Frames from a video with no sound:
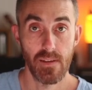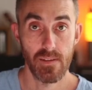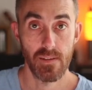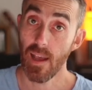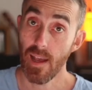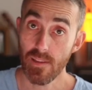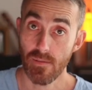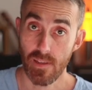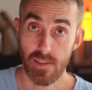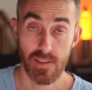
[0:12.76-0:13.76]
The
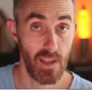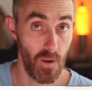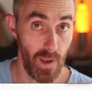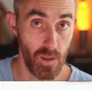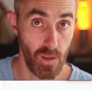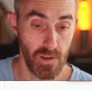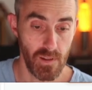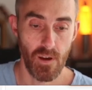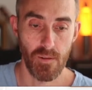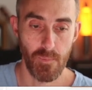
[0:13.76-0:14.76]
add-on is
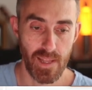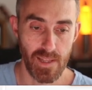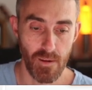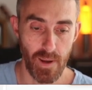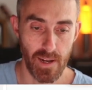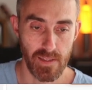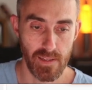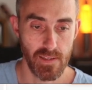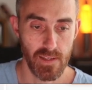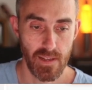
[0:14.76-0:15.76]
available on Blender Market.
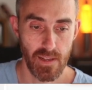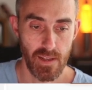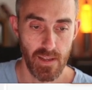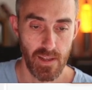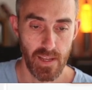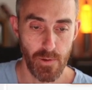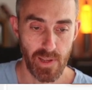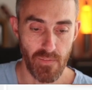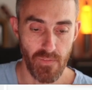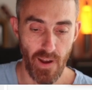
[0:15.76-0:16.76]
Here you
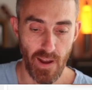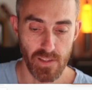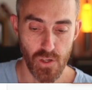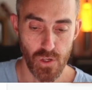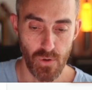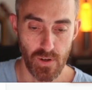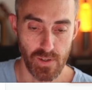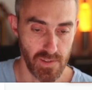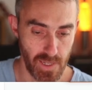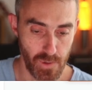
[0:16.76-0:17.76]
can find a short
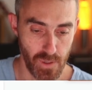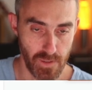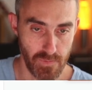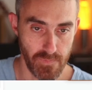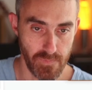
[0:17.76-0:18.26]
description,